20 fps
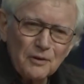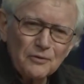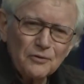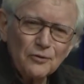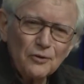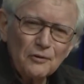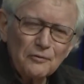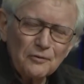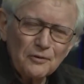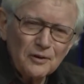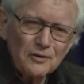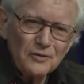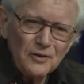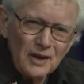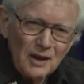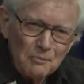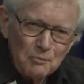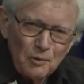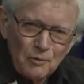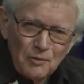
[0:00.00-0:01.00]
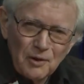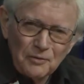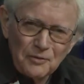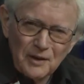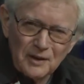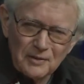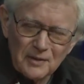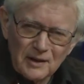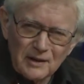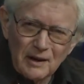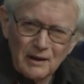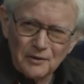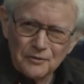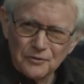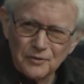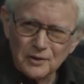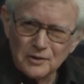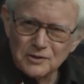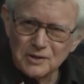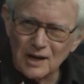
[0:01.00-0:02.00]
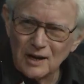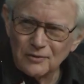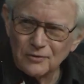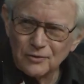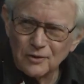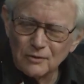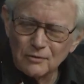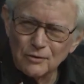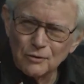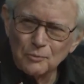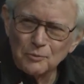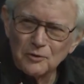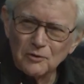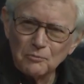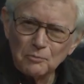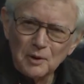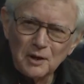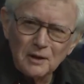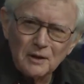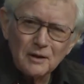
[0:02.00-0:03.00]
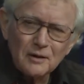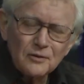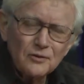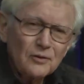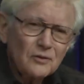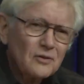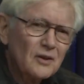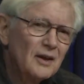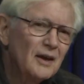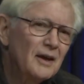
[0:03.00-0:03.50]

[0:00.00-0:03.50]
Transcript: So for example, one thing that I'll suggest to groups of parents is